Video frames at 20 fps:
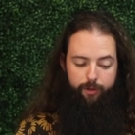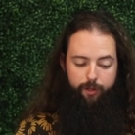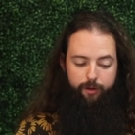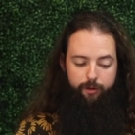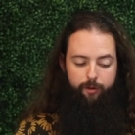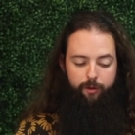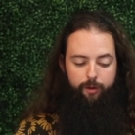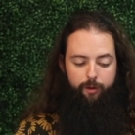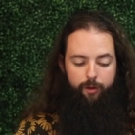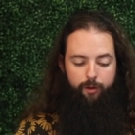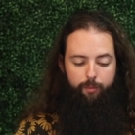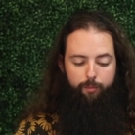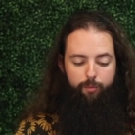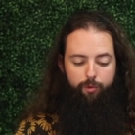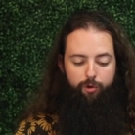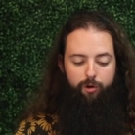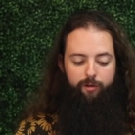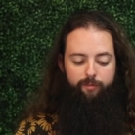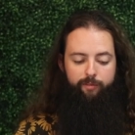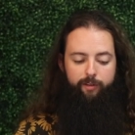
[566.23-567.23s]
bit
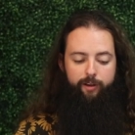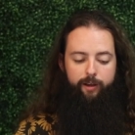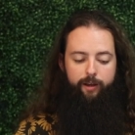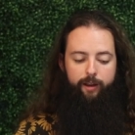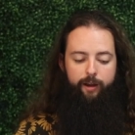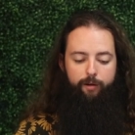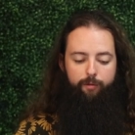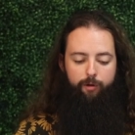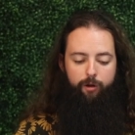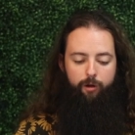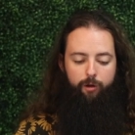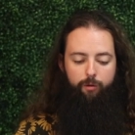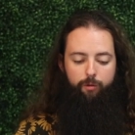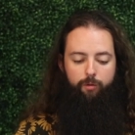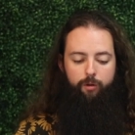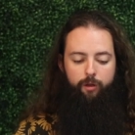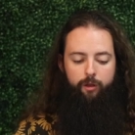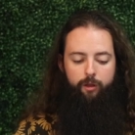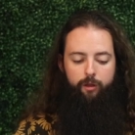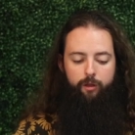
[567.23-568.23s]
more of a
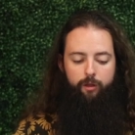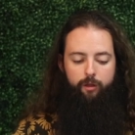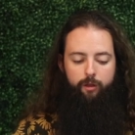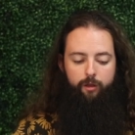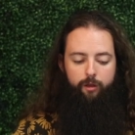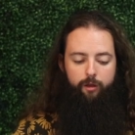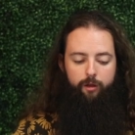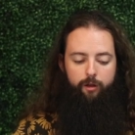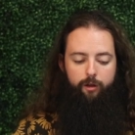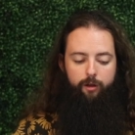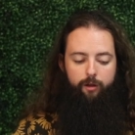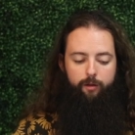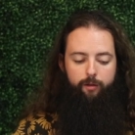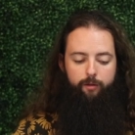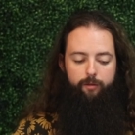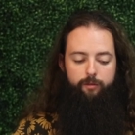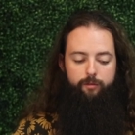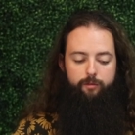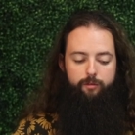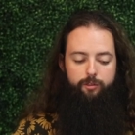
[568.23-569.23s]
narrow
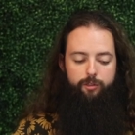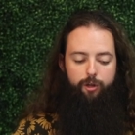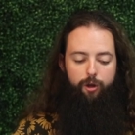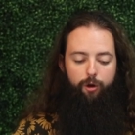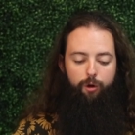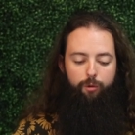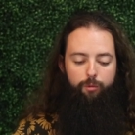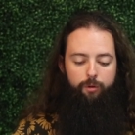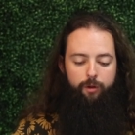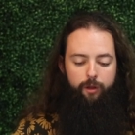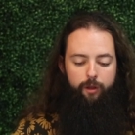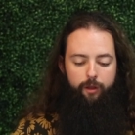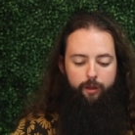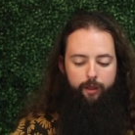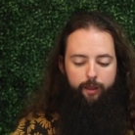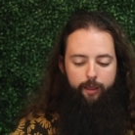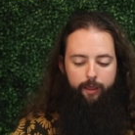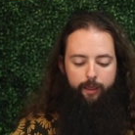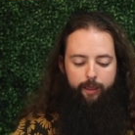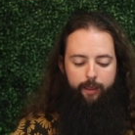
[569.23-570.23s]
uh, toe,
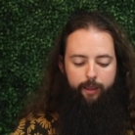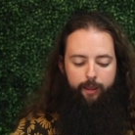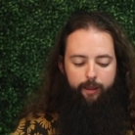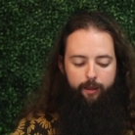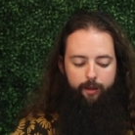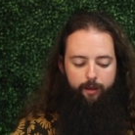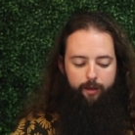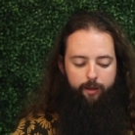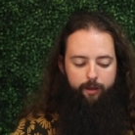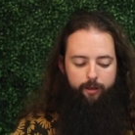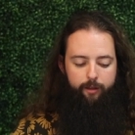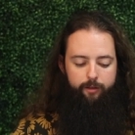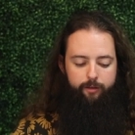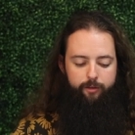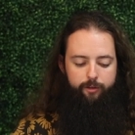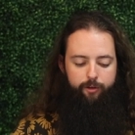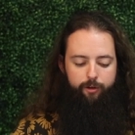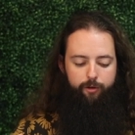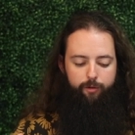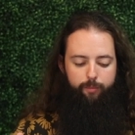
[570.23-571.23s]

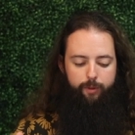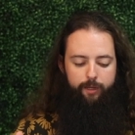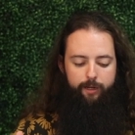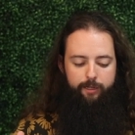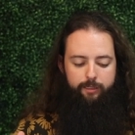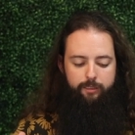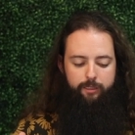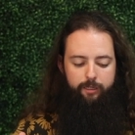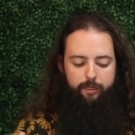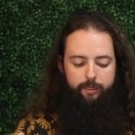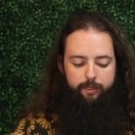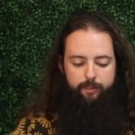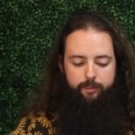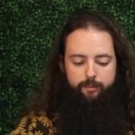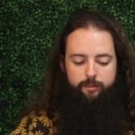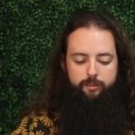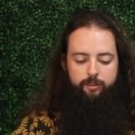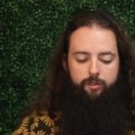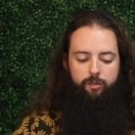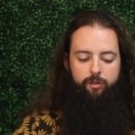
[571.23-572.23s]
and you know, because it
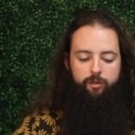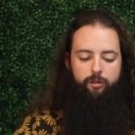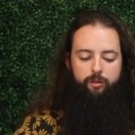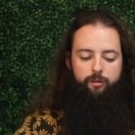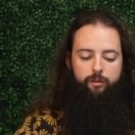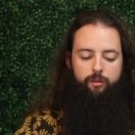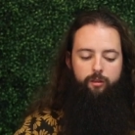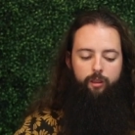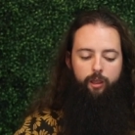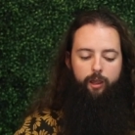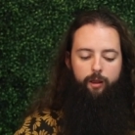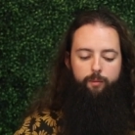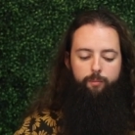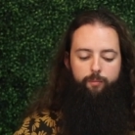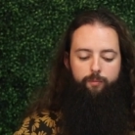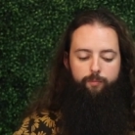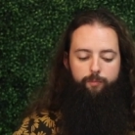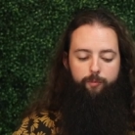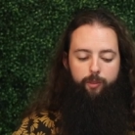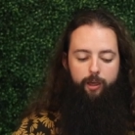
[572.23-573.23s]
is
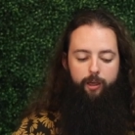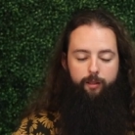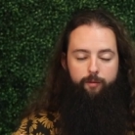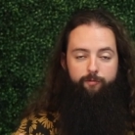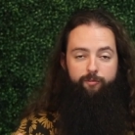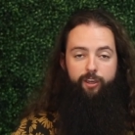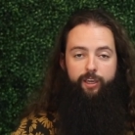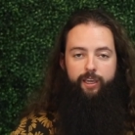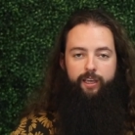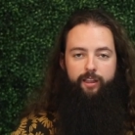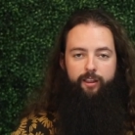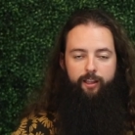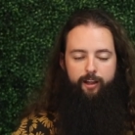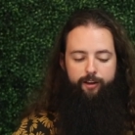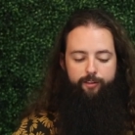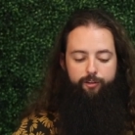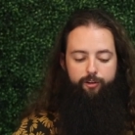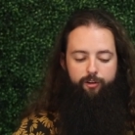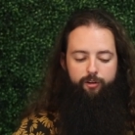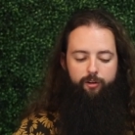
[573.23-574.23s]
that, that vegan
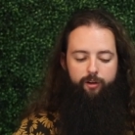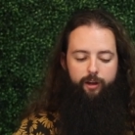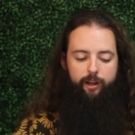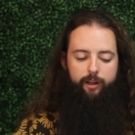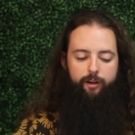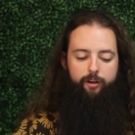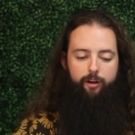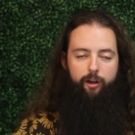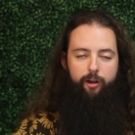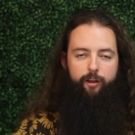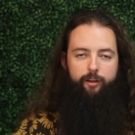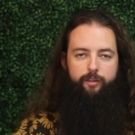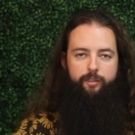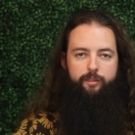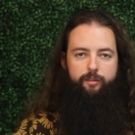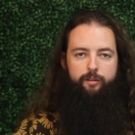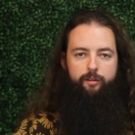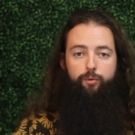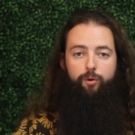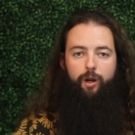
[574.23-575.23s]
leather and not
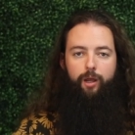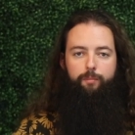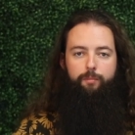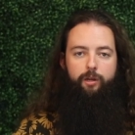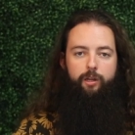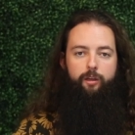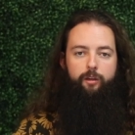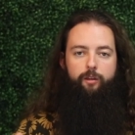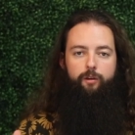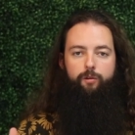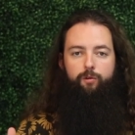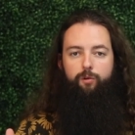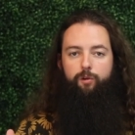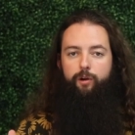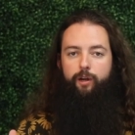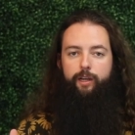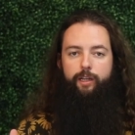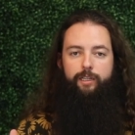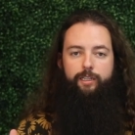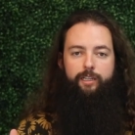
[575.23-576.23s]
Primeknit
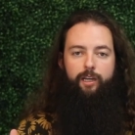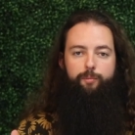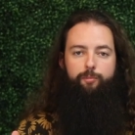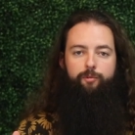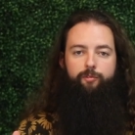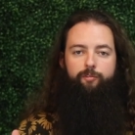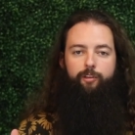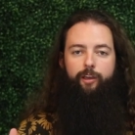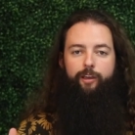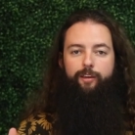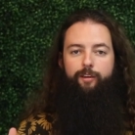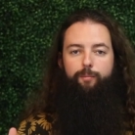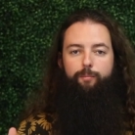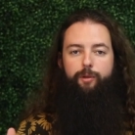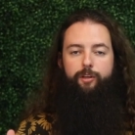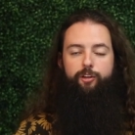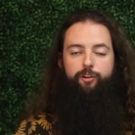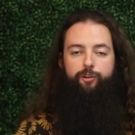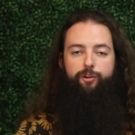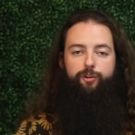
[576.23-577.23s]
or any type of like
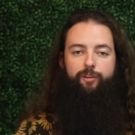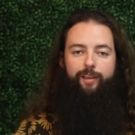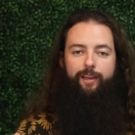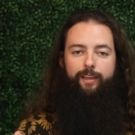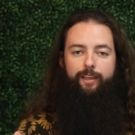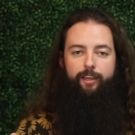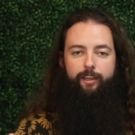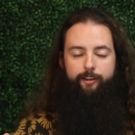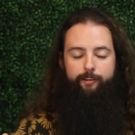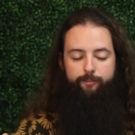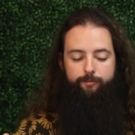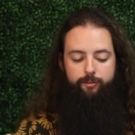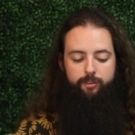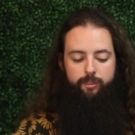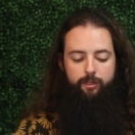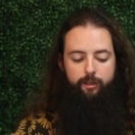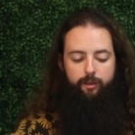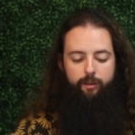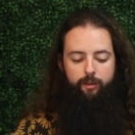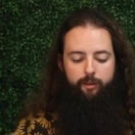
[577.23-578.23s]
material that
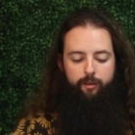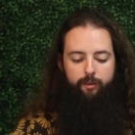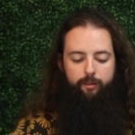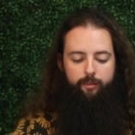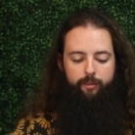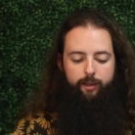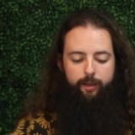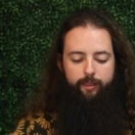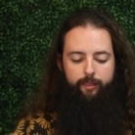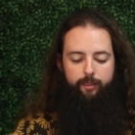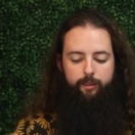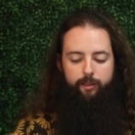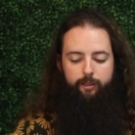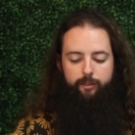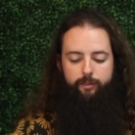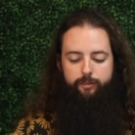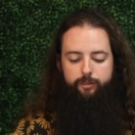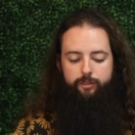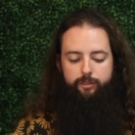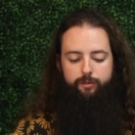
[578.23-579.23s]
gives, that
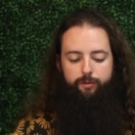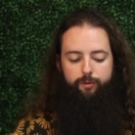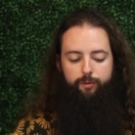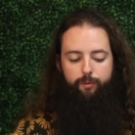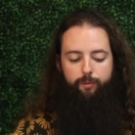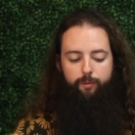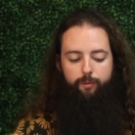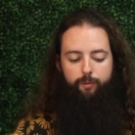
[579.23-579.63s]
these